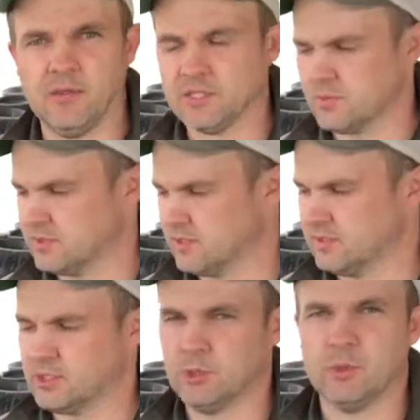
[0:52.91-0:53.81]
This was a
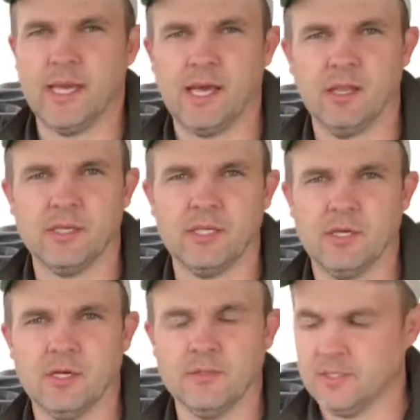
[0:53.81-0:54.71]
2-gallon
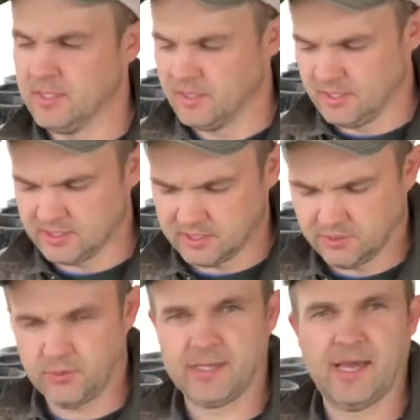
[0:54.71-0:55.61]
here. This is a
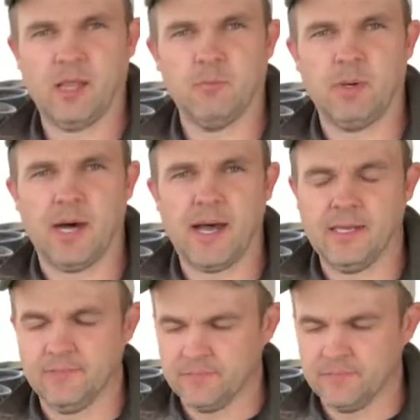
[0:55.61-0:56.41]
3-gallon pot.